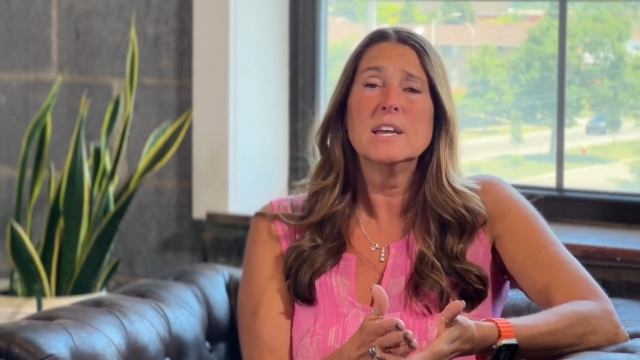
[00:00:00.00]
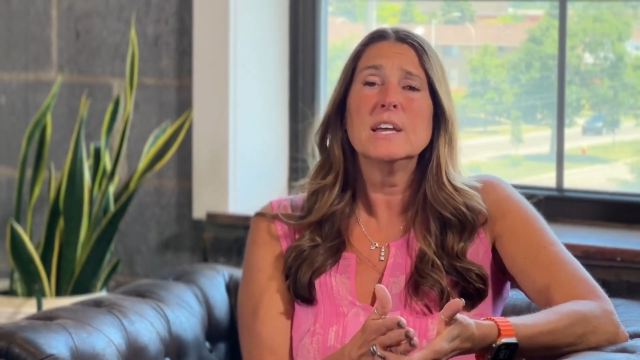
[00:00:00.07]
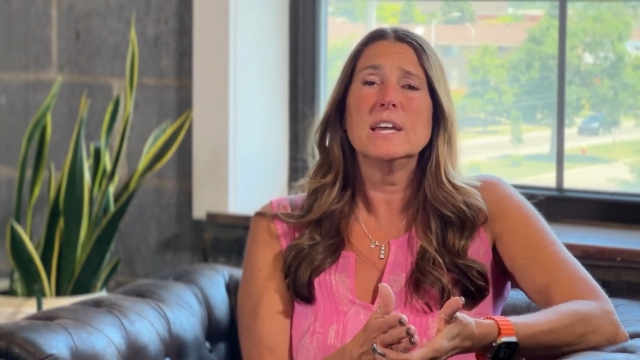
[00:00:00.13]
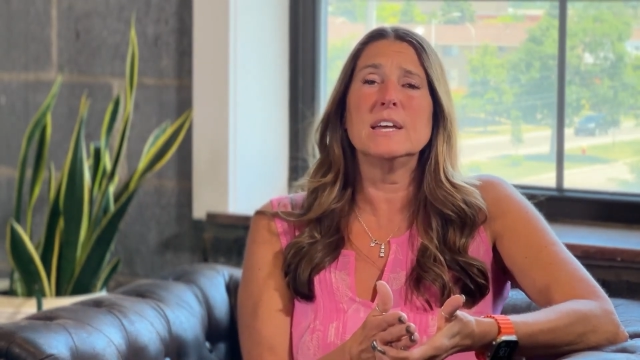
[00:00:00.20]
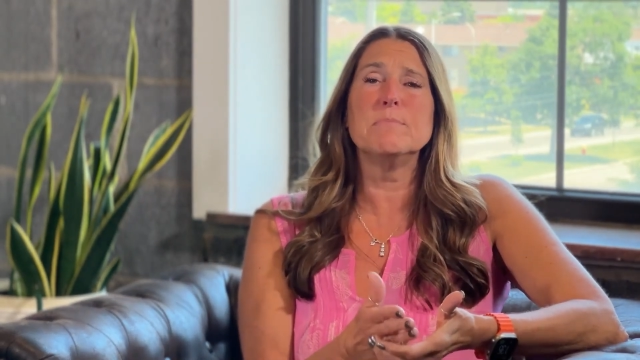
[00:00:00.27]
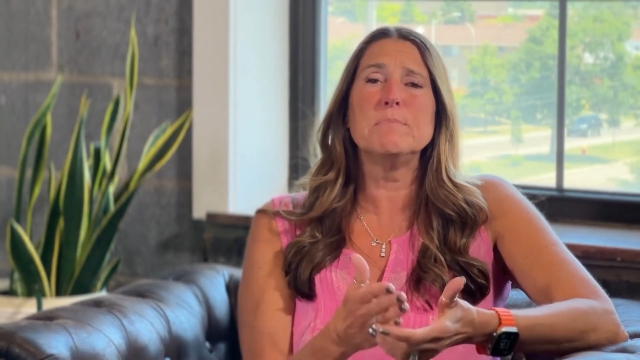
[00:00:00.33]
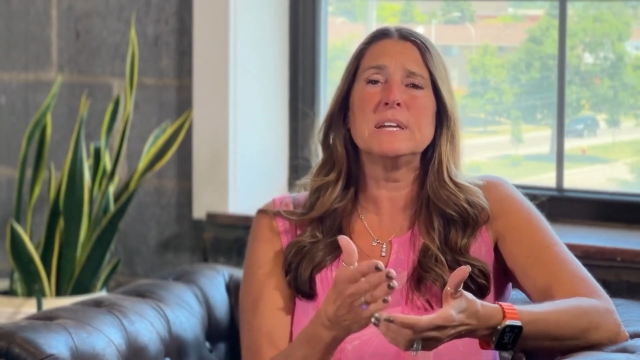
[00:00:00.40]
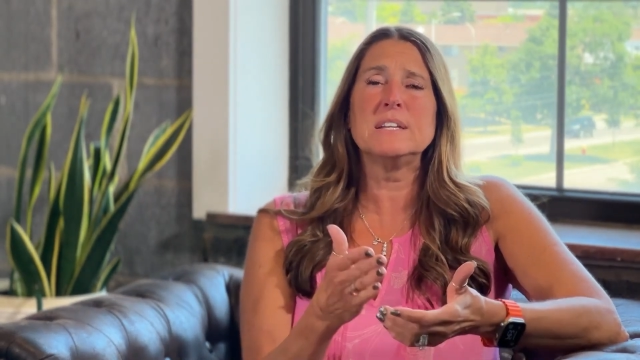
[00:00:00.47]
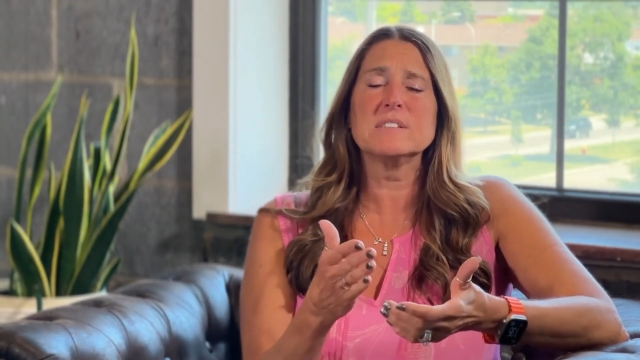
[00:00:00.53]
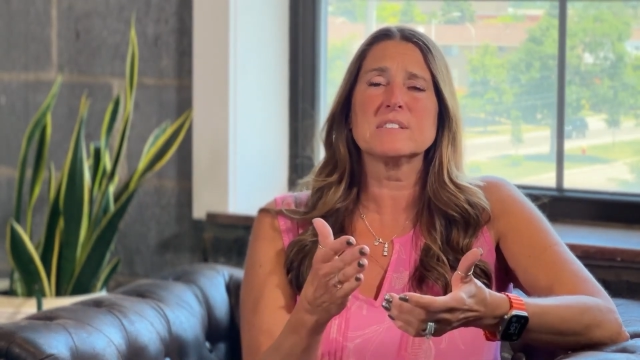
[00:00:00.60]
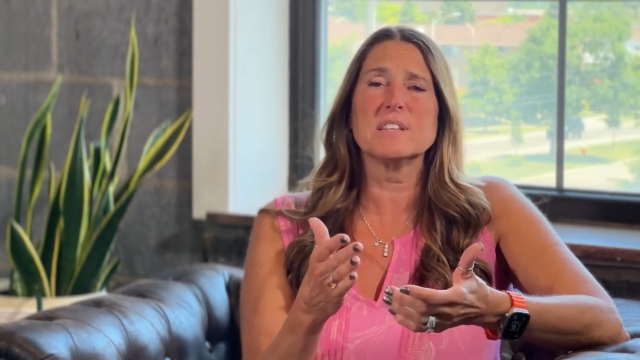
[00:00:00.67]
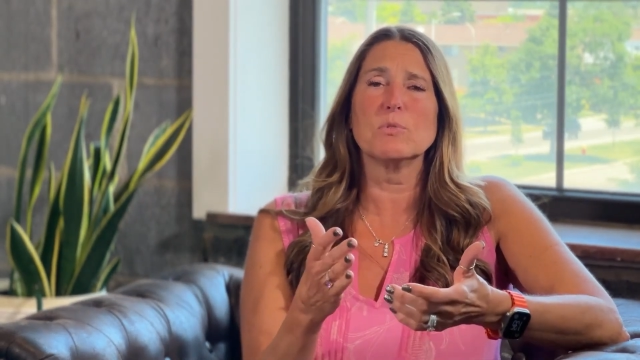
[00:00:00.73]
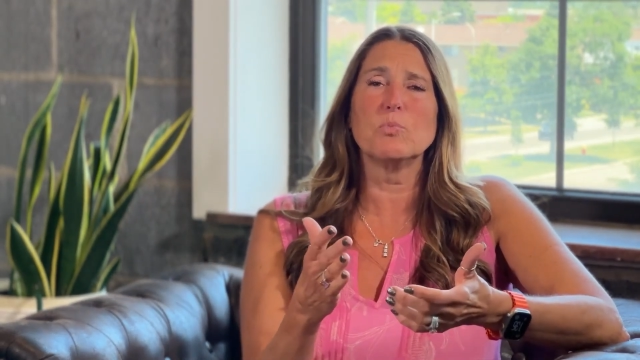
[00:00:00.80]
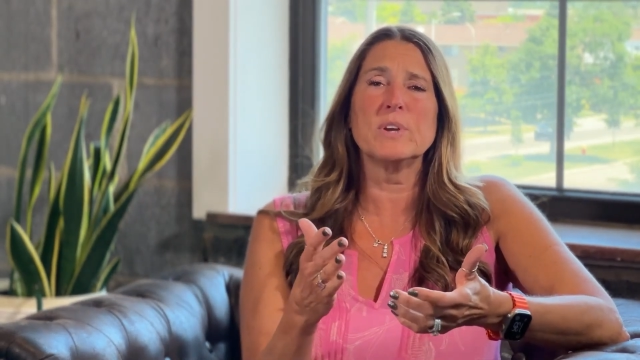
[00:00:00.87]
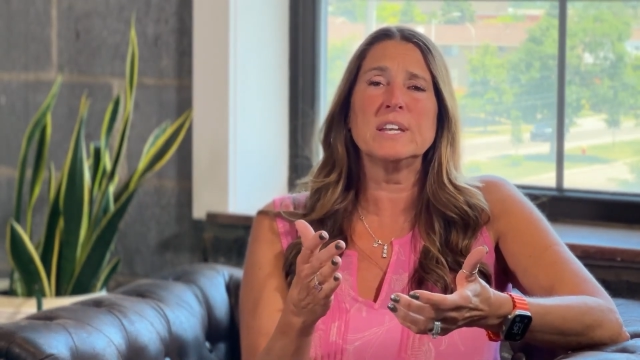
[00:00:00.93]
It means
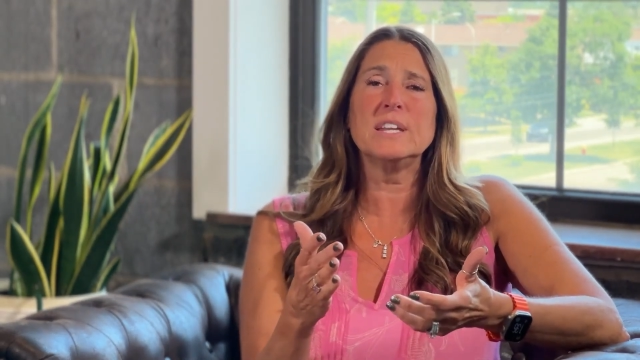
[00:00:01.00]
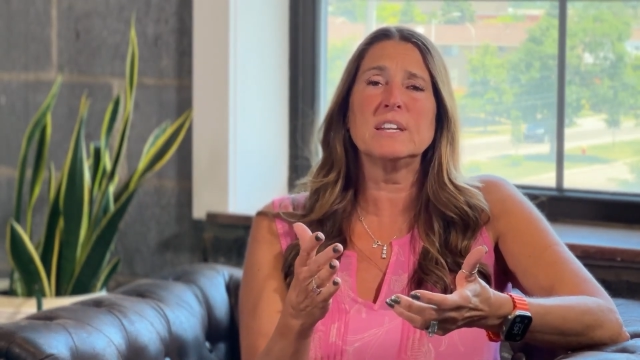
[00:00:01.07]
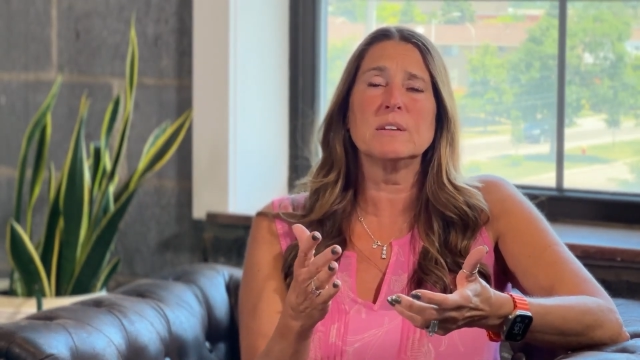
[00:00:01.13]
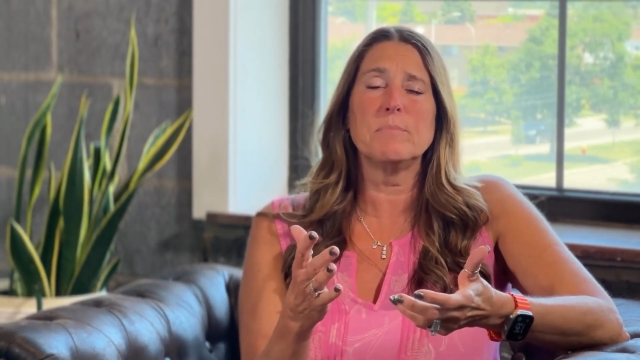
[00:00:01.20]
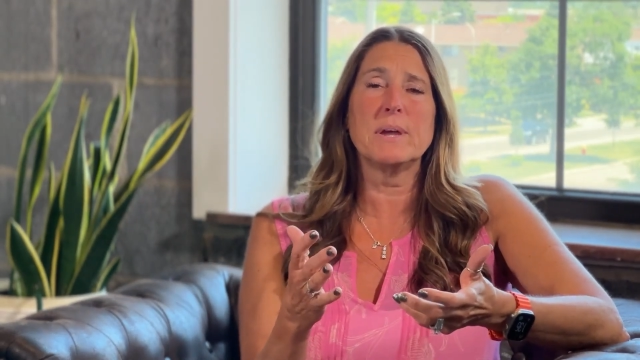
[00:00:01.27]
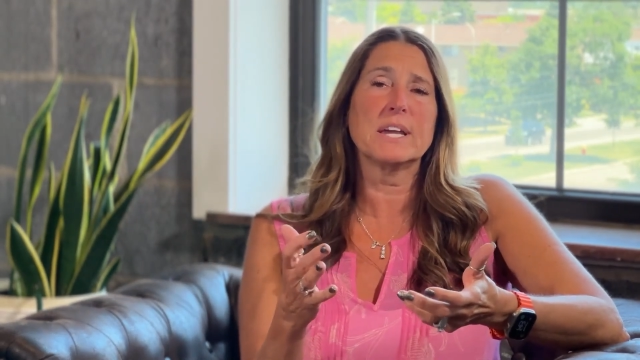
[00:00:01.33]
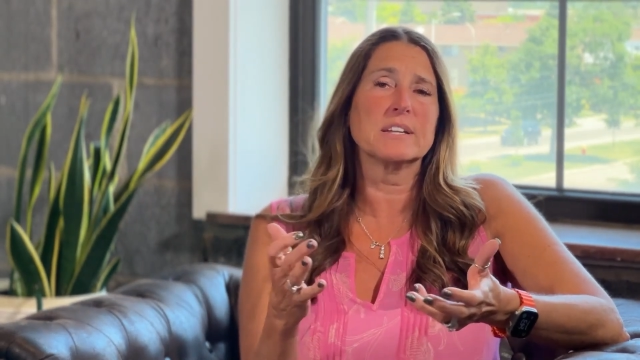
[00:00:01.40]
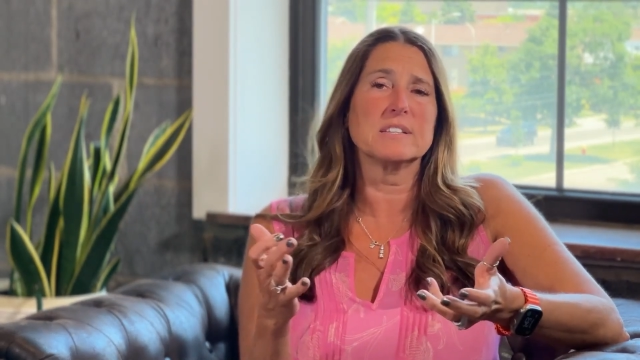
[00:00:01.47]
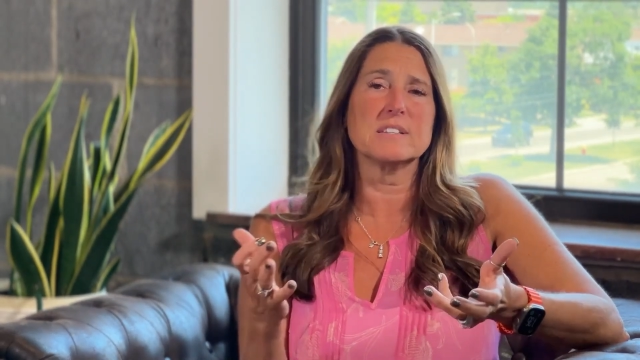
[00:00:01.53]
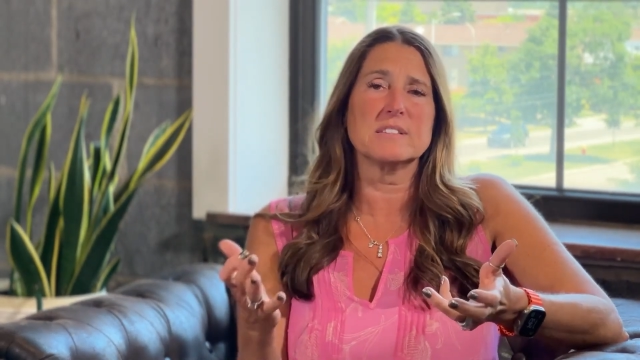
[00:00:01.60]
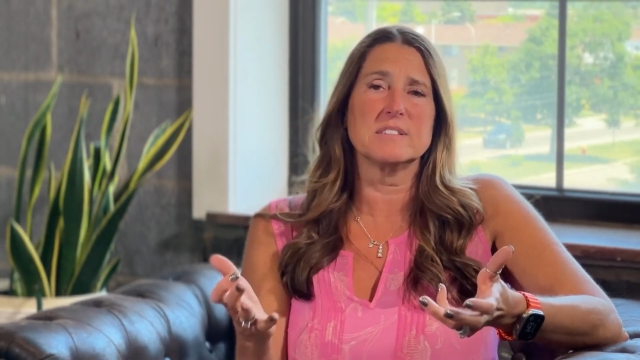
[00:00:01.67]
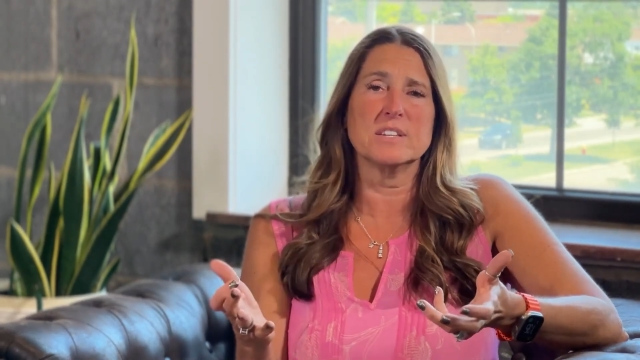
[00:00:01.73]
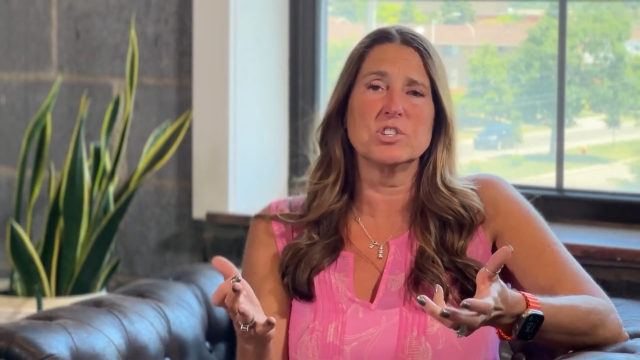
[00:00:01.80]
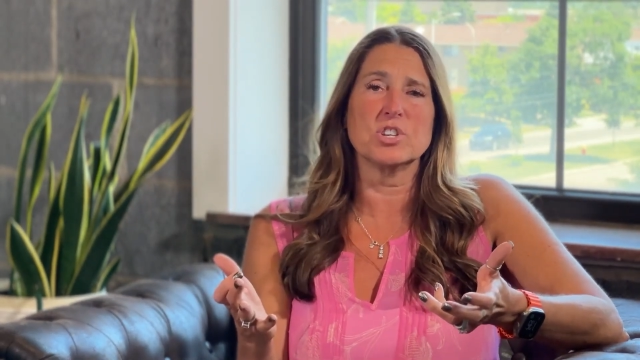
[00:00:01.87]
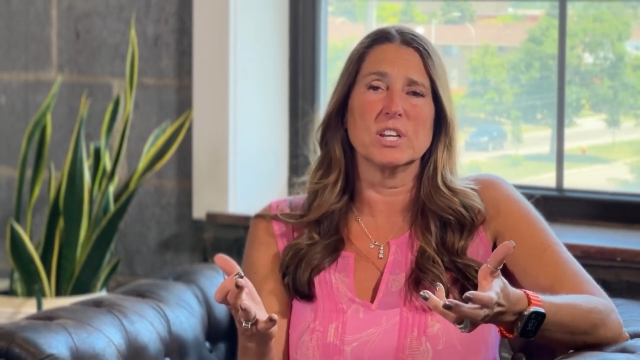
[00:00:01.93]
that we need to make a
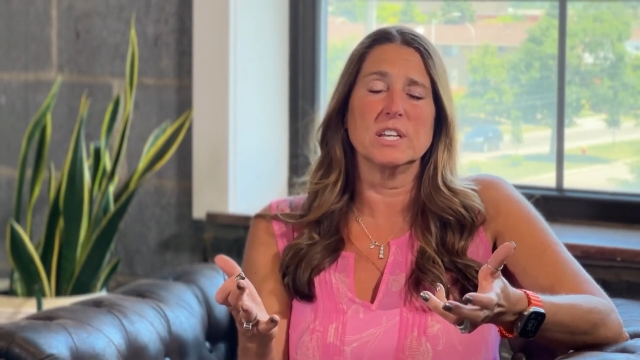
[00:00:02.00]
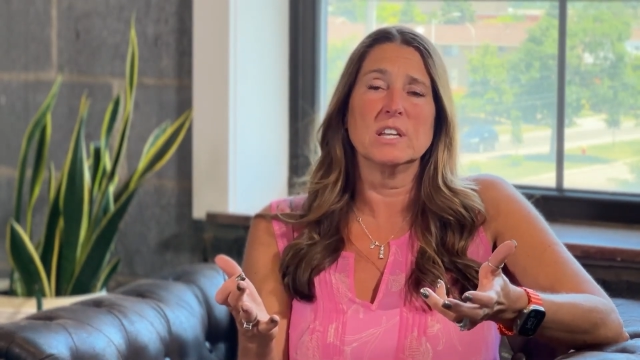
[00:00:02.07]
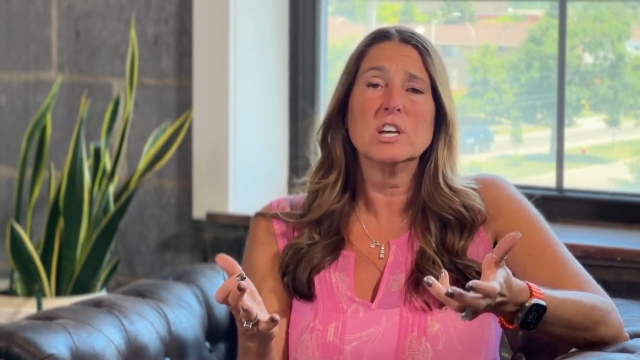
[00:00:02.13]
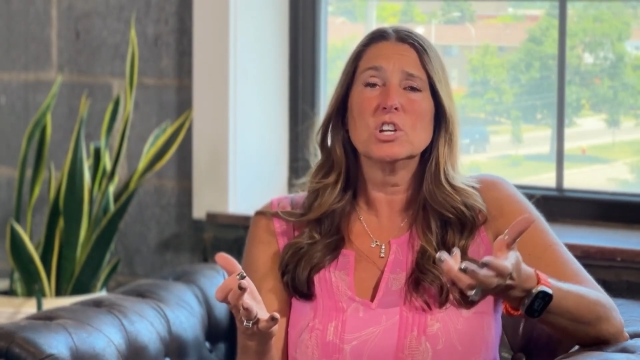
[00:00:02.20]
decision.